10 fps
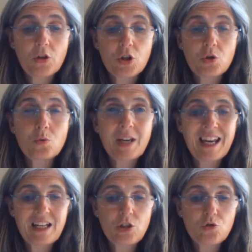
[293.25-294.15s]
the
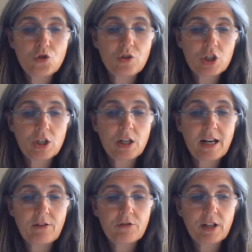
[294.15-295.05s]
UK Nutrition and
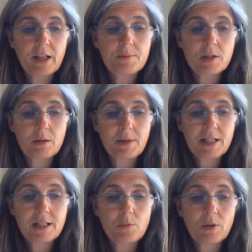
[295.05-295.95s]
Health Claims
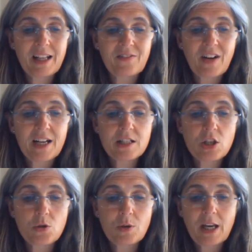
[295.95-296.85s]
Committee will advise
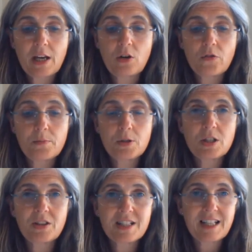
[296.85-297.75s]
the UK government
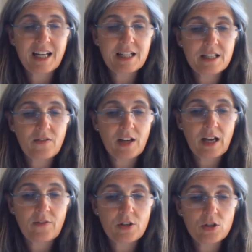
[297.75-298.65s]
on the scientific
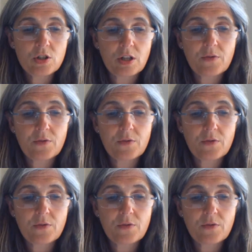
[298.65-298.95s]
evidence.